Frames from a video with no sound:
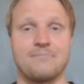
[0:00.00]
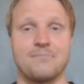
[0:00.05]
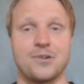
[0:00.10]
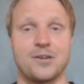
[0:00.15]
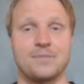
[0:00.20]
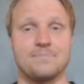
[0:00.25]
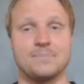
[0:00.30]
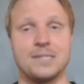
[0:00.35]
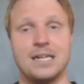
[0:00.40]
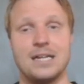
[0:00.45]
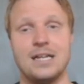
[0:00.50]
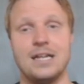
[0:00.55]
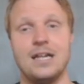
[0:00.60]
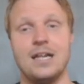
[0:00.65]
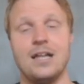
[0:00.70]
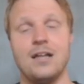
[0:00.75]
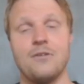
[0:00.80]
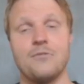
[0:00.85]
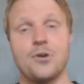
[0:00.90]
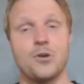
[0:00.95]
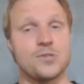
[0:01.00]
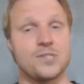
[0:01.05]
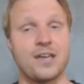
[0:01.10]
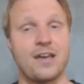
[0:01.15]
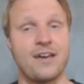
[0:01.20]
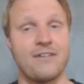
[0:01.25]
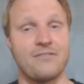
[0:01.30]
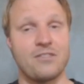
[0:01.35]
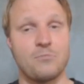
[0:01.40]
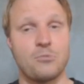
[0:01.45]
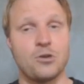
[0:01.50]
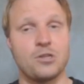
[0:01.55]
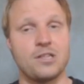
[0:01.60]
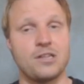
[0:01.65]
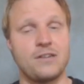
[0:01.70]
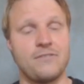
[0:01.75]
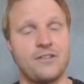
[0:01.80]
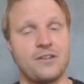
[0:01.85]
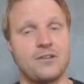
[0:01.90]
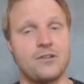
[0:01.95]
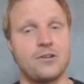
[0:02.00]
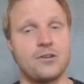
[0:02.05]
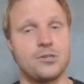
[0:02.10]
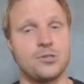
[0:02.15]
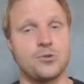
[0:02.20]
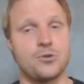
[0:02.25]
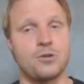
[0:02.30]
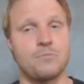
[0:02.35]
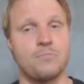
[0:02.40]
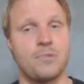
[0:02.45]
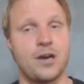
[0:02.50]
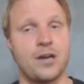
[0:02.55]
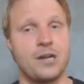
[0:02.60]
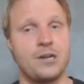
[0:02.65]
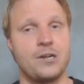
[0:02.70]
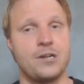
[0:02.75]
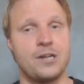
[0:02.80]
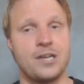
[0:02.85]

But we also have the Burnley defender Jordan Beyer.